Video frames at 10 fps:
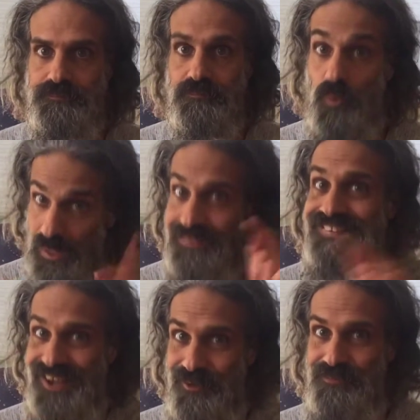Right
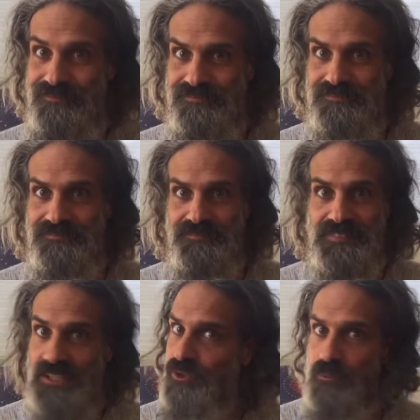now. It's
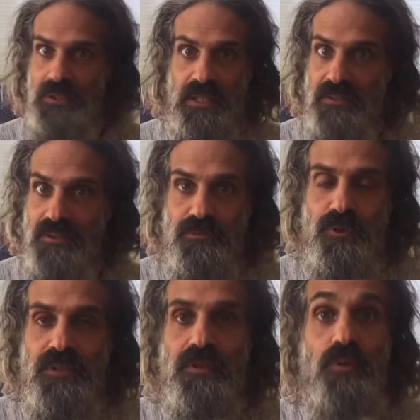not going to be like this
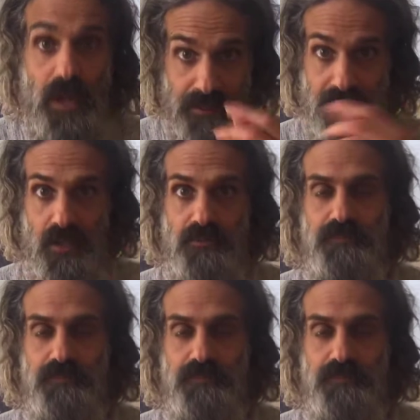forever. Right now.